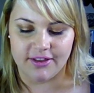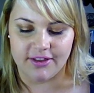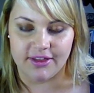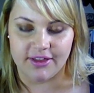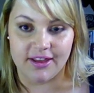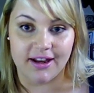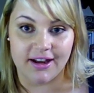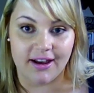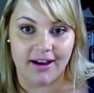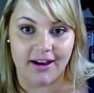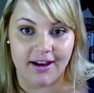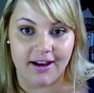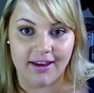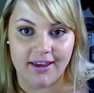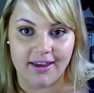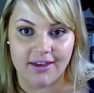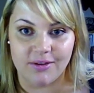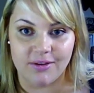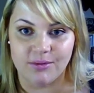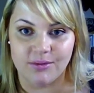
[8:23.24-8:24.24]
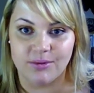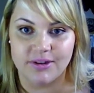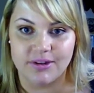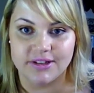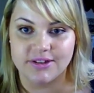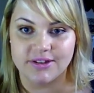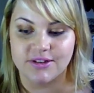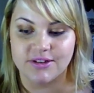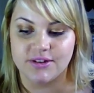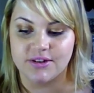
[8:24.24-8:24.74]
that I
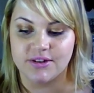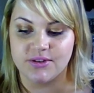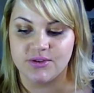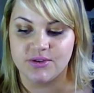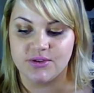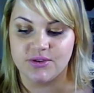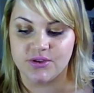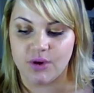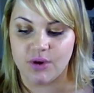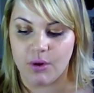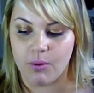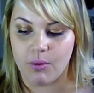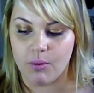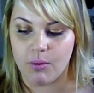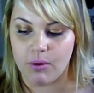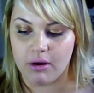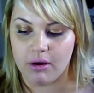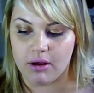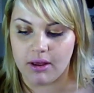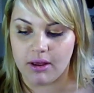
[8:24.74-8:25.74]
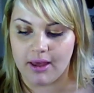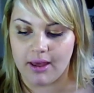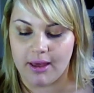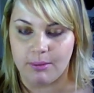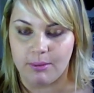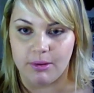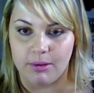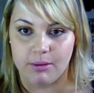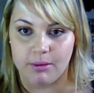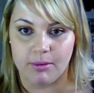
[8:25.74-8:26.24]
was so
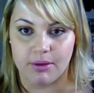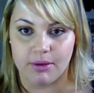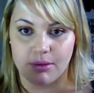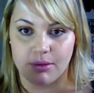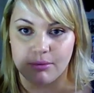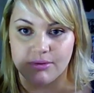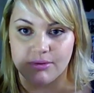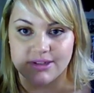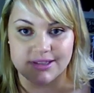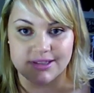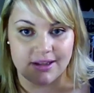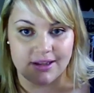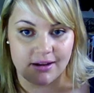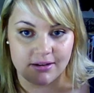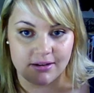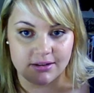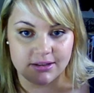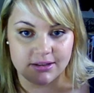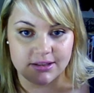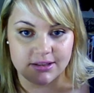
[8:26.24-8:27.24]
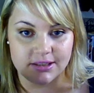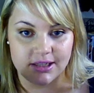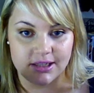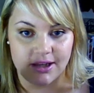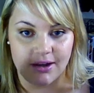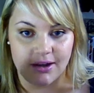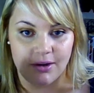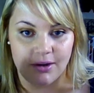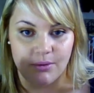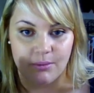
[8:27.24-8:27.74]
happy about the results
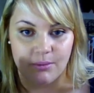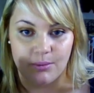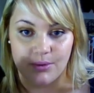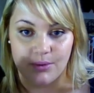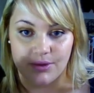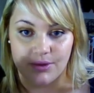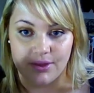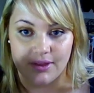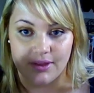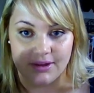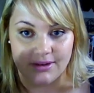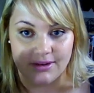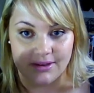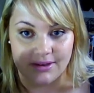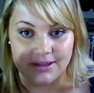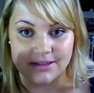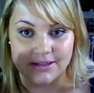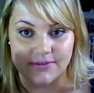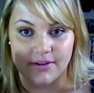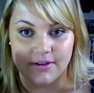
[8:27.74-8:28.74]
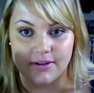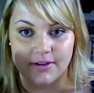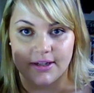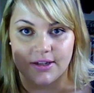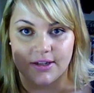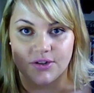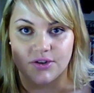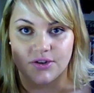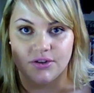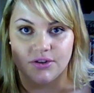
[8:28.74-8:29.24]
with this
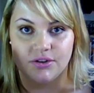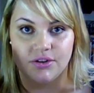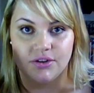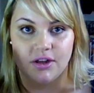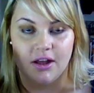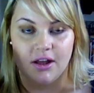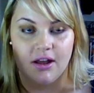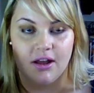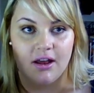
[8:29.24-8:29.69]
foundation.